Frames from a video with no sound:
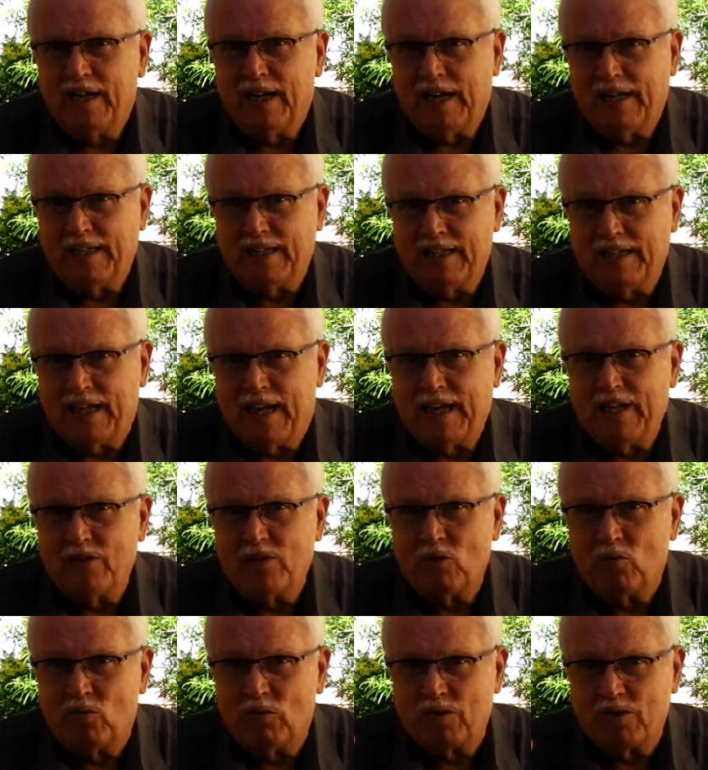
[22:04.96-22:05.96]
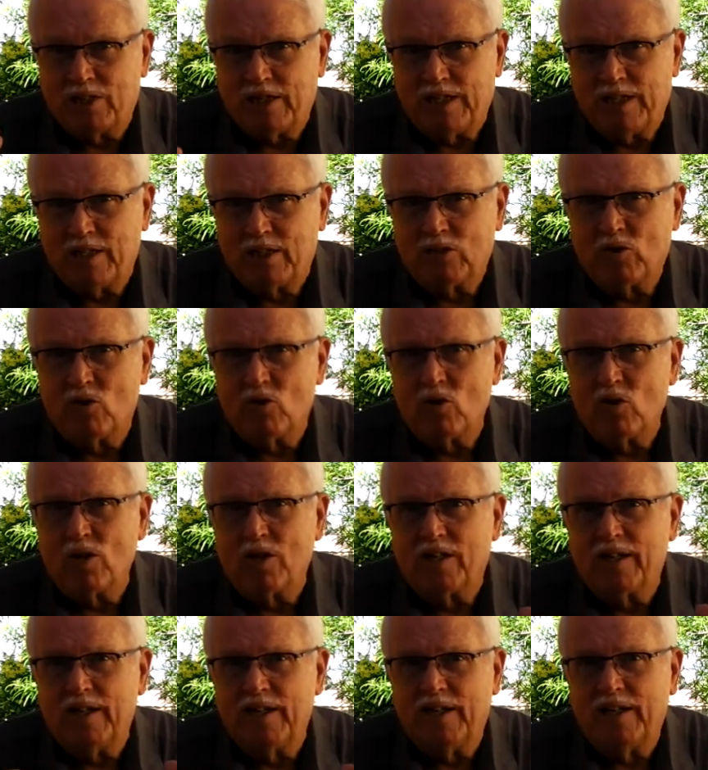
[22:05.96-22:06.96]
and Elijah was the
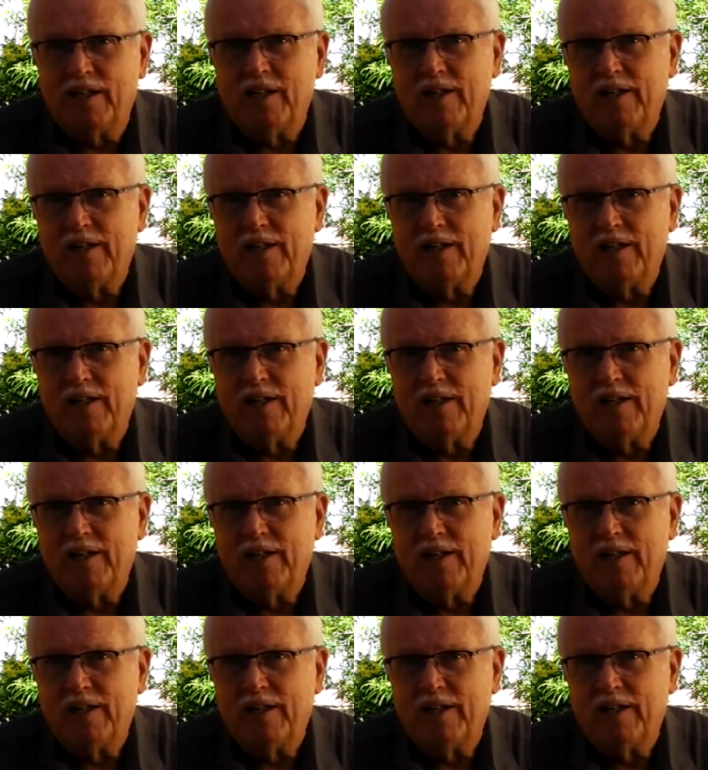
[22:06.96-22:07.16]
authority